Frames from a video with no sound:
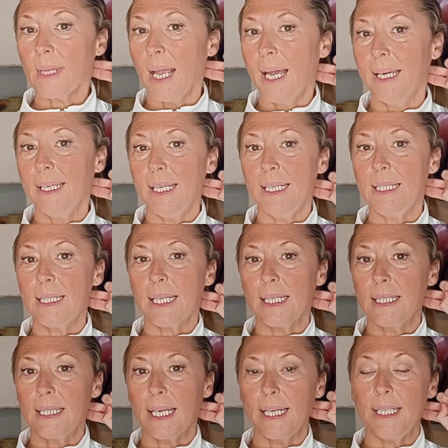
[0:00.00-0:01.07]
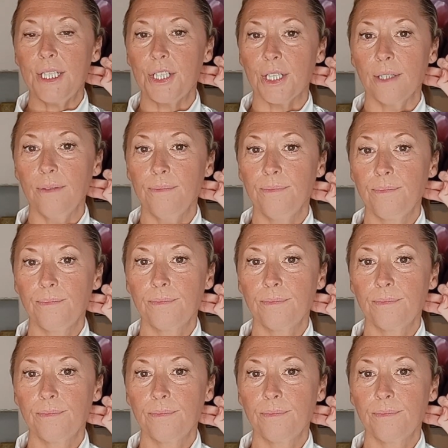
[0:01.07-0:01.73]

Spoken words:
an indentation.